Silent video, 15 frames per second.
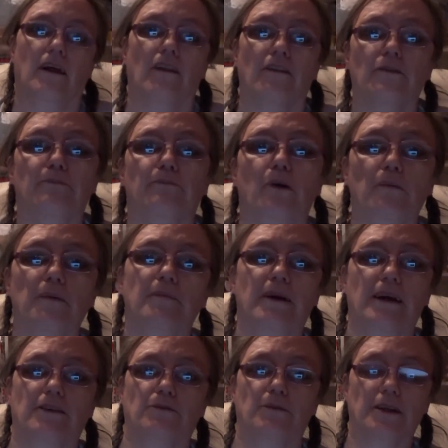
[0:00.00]
the problem
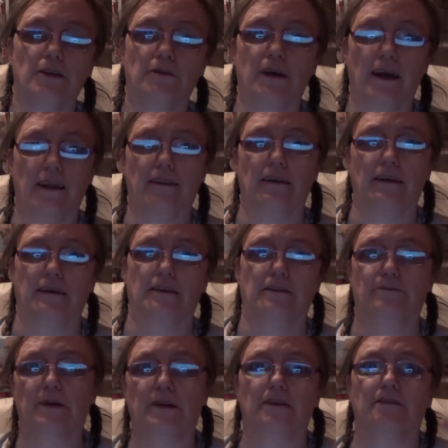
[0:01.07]
is, when you get these,
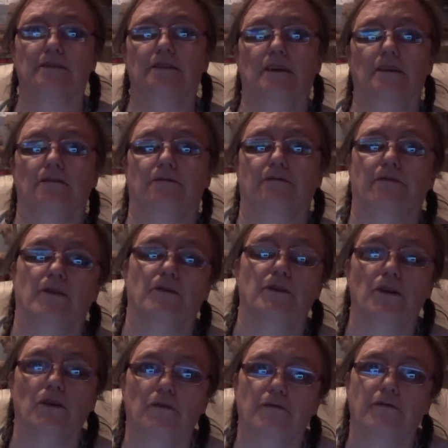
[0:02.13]
because they've
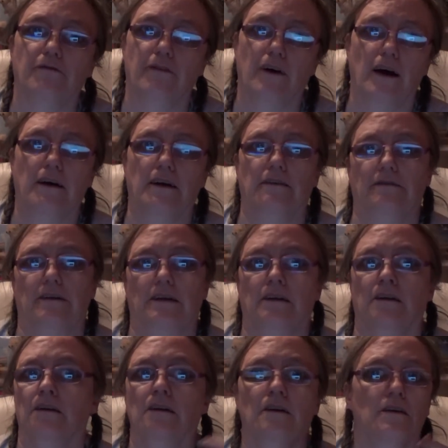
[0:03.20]
only got five in,
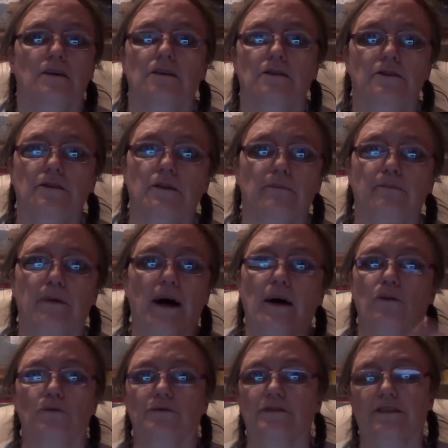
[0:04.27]
you're
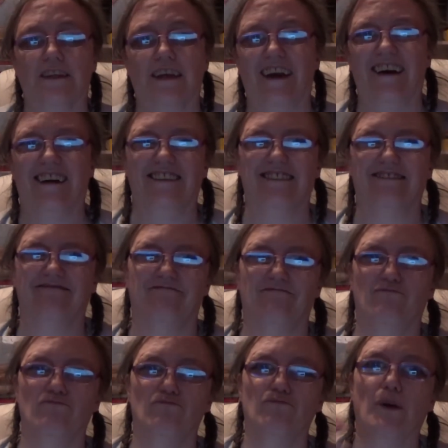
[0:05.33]
bound to get
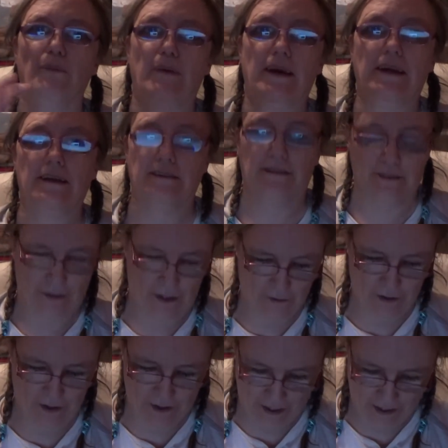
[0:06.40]
repeats of
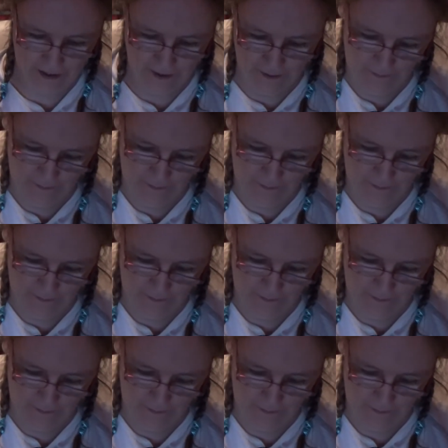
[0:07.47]
everything.